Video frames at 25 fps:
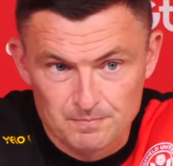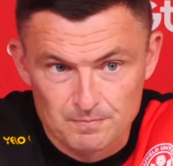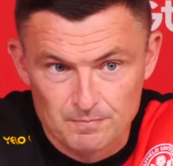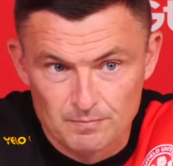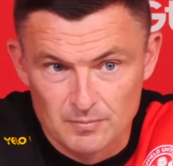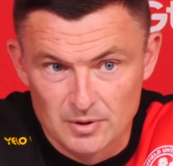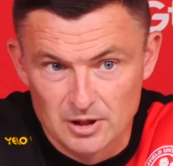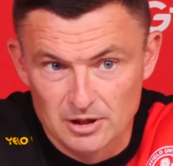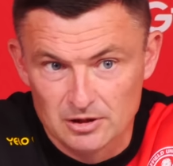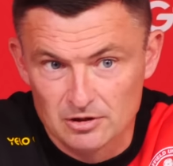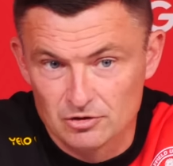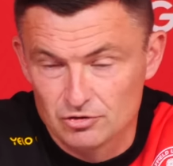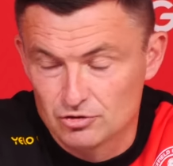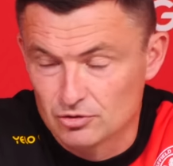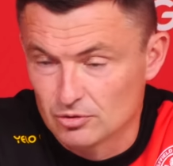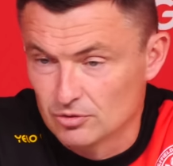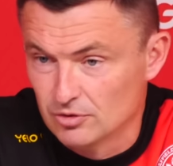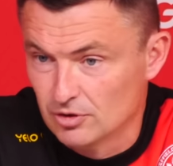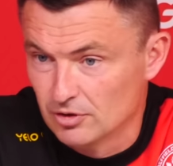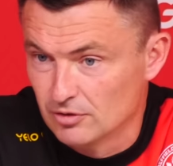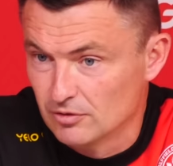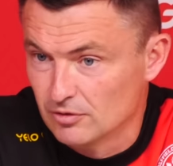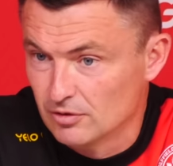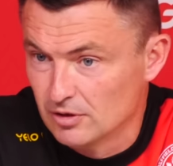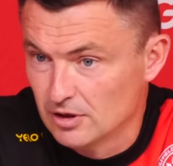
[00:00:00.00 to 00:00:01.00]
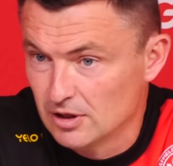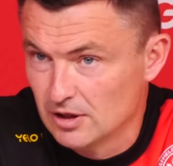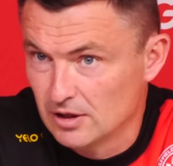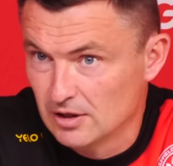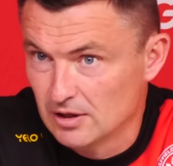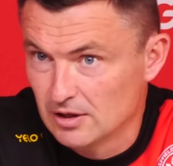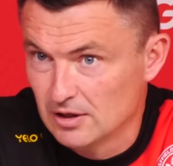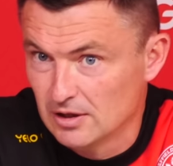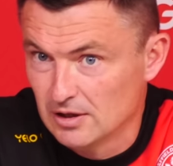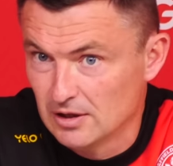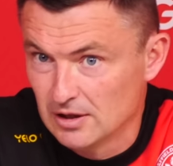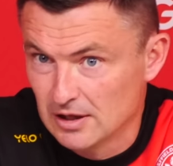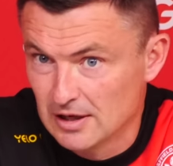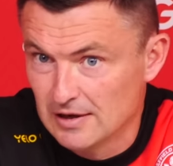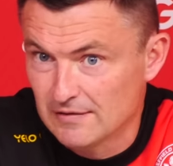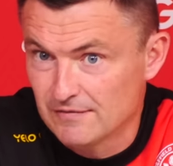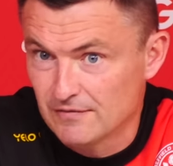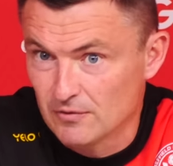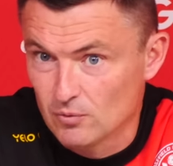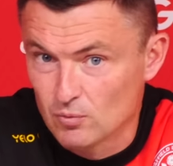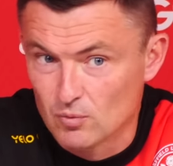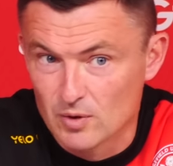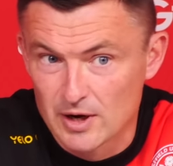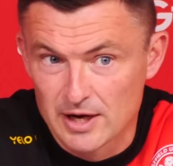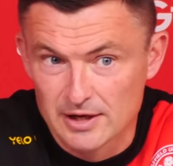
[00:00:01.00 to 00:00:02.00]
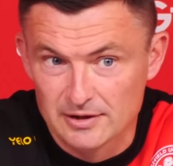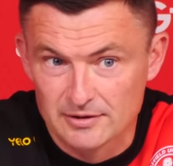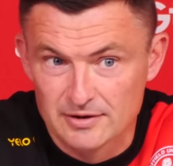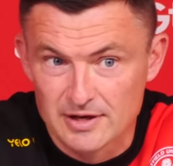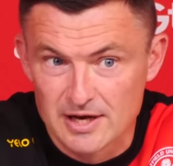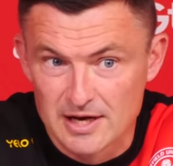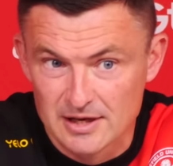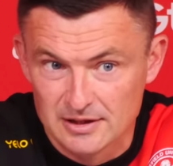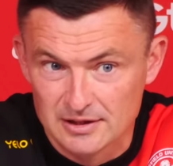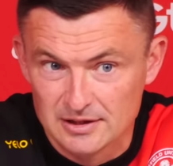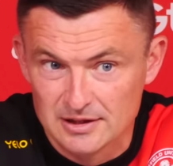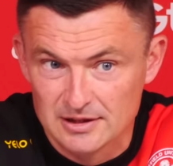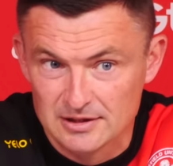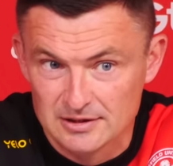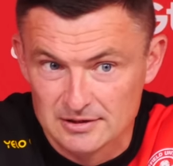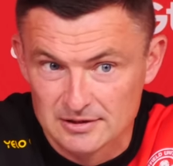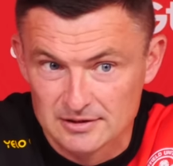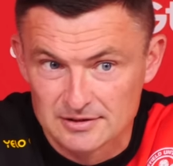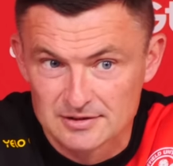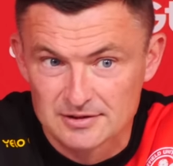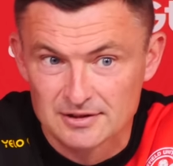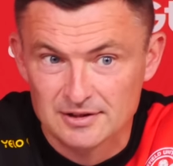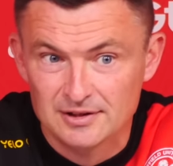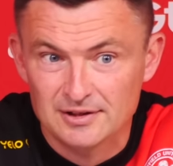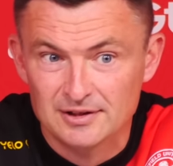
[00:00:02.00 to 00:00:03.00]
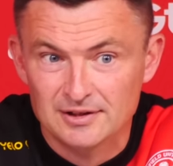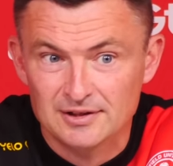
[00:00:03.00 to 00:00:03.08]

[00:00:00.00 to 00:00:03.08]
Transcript: Making sure that if and when they're needed,